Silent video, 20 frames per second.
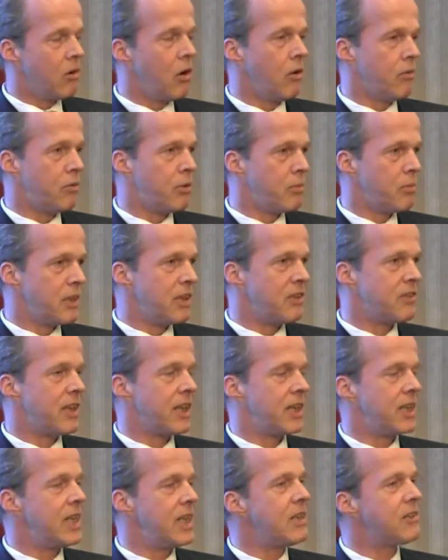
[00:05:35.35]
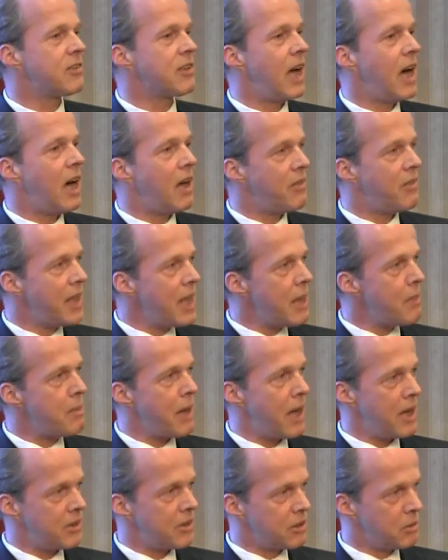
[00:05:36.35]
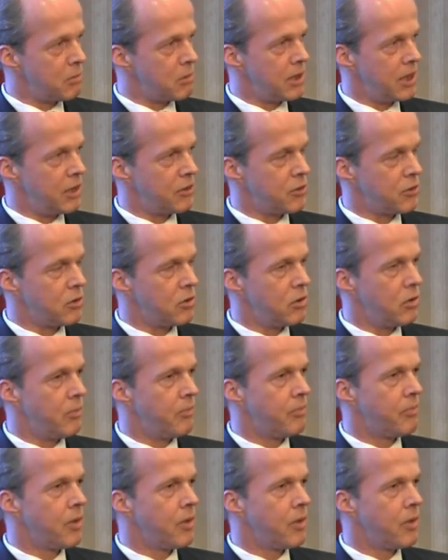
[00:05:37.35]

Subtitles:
or from these techniques, are they patentable, yes or no?